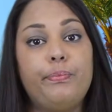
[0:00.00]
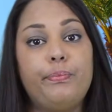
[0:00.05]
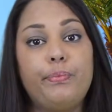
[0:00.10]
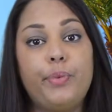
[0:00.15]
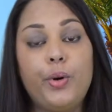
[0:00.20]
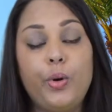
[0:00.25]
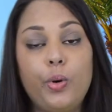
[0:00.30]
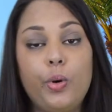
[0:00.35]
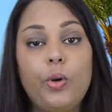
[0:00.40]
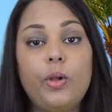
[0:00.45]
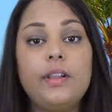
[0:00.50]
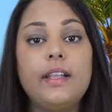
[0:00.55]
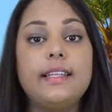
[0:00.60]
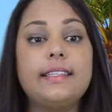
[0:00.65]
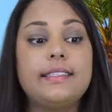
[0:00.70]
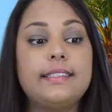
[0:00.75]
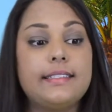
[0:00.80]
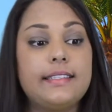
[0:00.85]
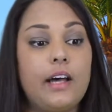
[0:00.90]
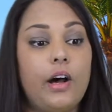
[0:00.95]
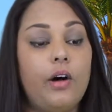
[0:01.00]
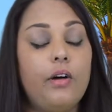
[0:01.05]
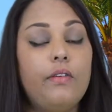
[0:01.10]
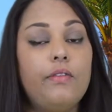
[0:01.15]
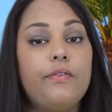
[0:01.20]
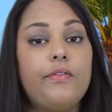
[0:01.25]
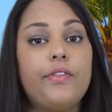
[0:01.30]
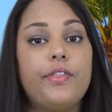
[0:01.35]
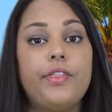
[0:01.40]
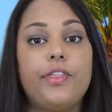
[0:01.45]
pool
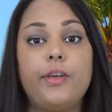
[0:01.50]
itself,